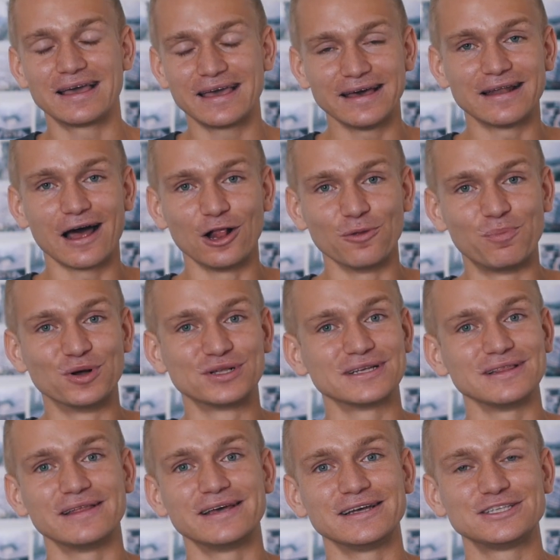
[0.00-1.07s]
Again, I'll put
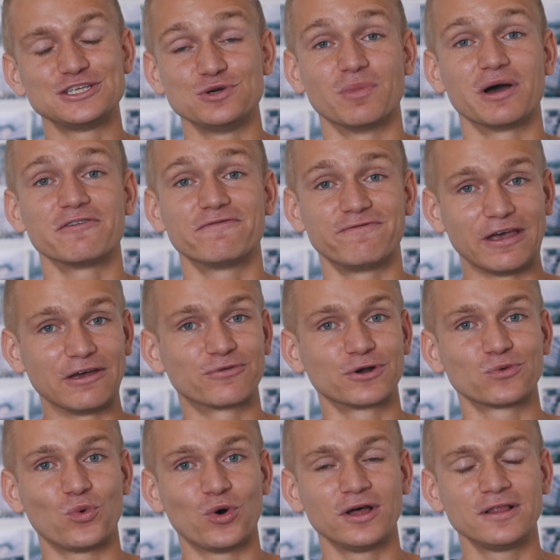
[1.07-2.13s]
a link to my
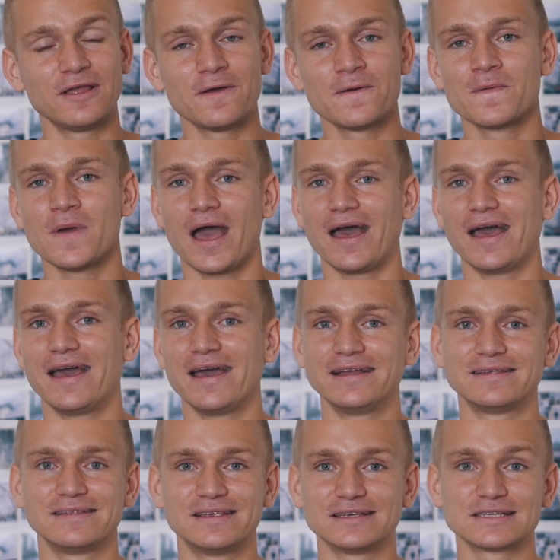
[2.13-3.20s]
favorite one.
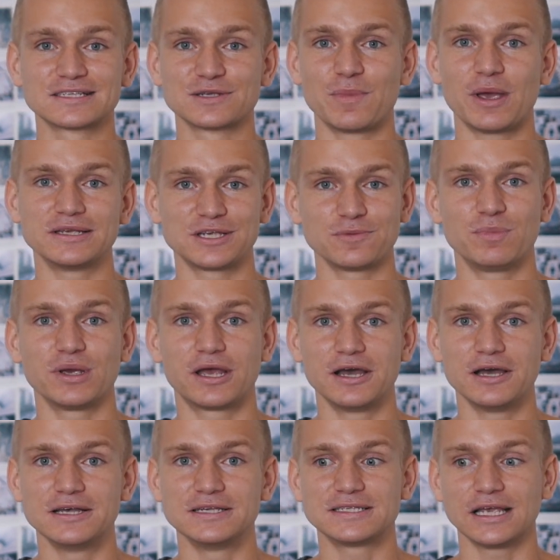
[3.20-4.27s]
And this is amazing
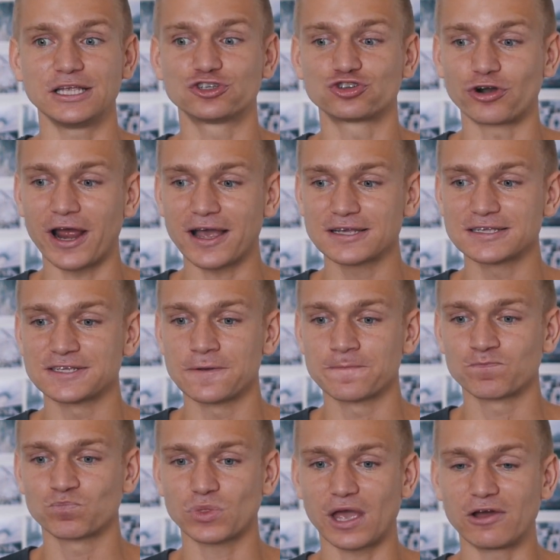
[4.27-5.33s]
because it tracks
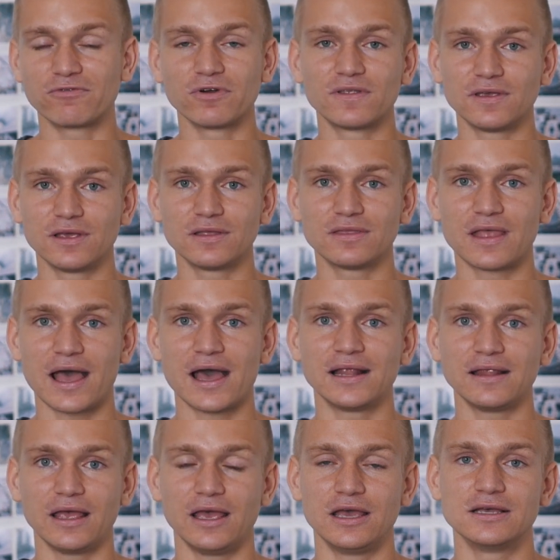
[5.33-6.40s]
everything
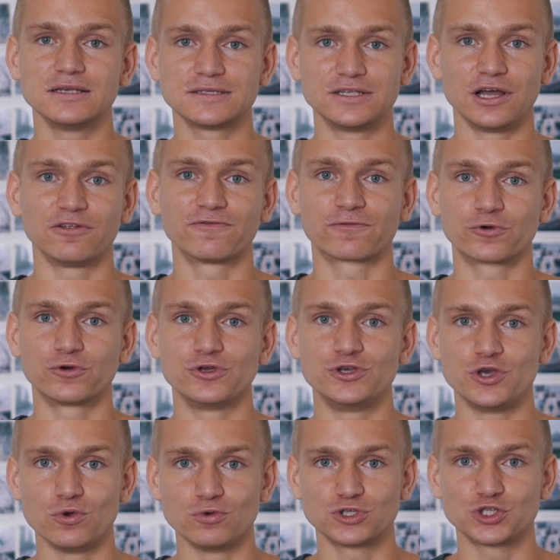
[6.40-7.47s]
that is done for you.